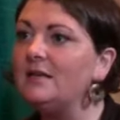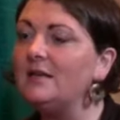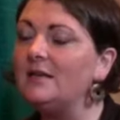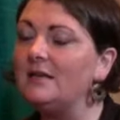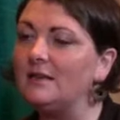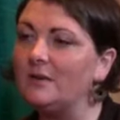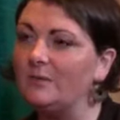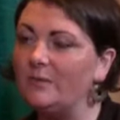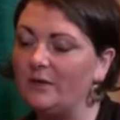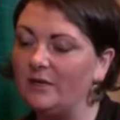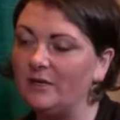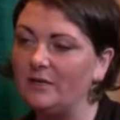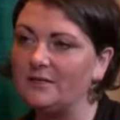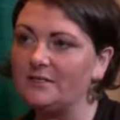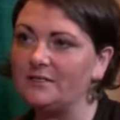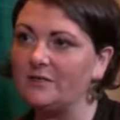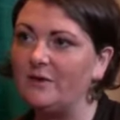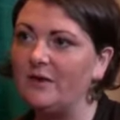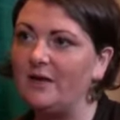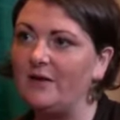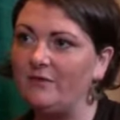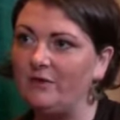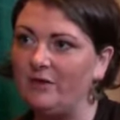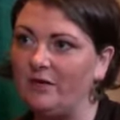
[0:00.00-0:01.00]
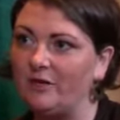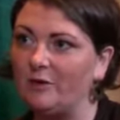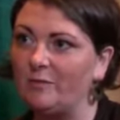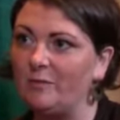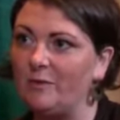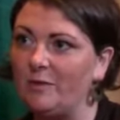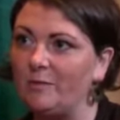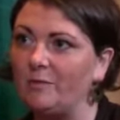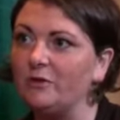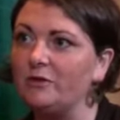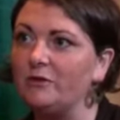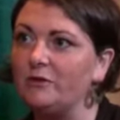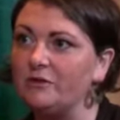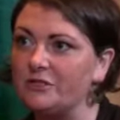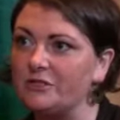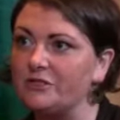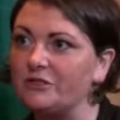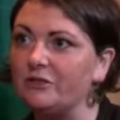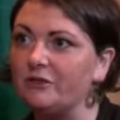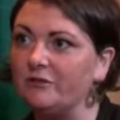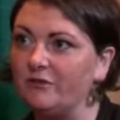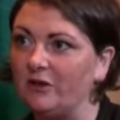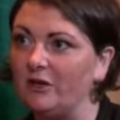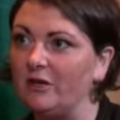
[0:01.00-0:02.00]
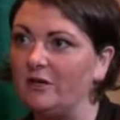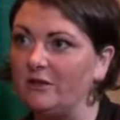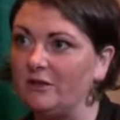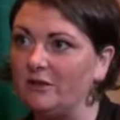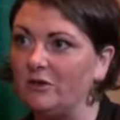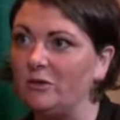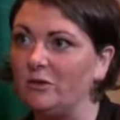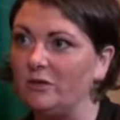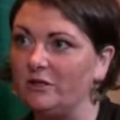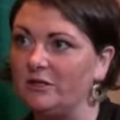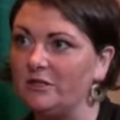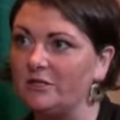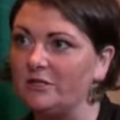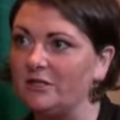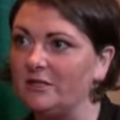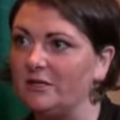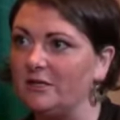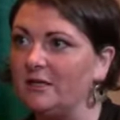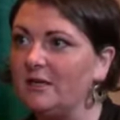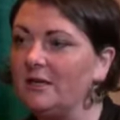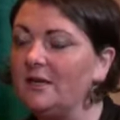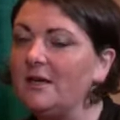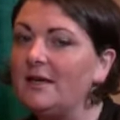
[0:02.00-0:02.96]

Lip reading: and then we also have young people who serve on the coalition.